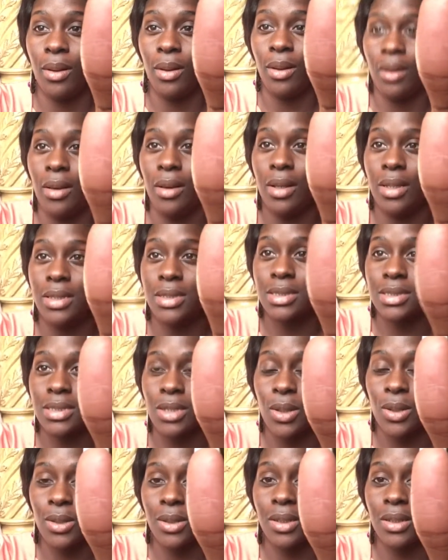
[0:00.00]
It's
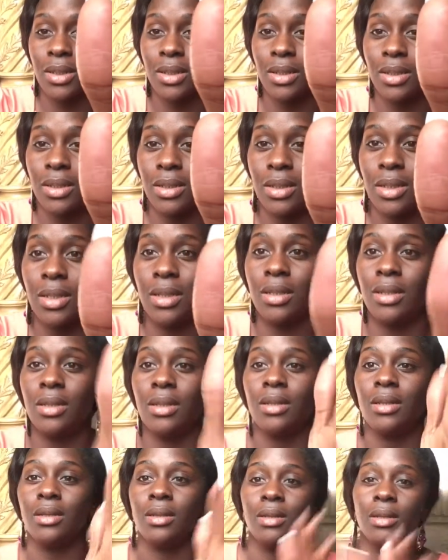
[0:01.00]
all good.
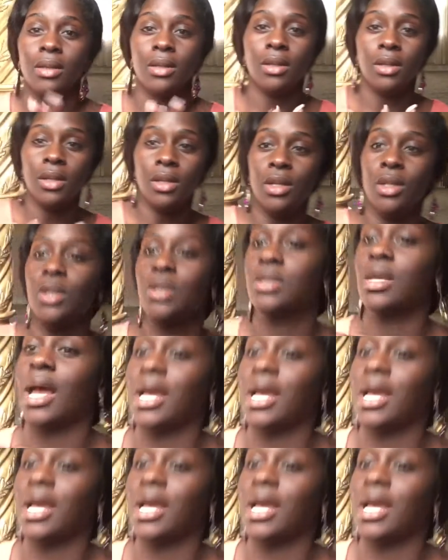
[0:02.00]
So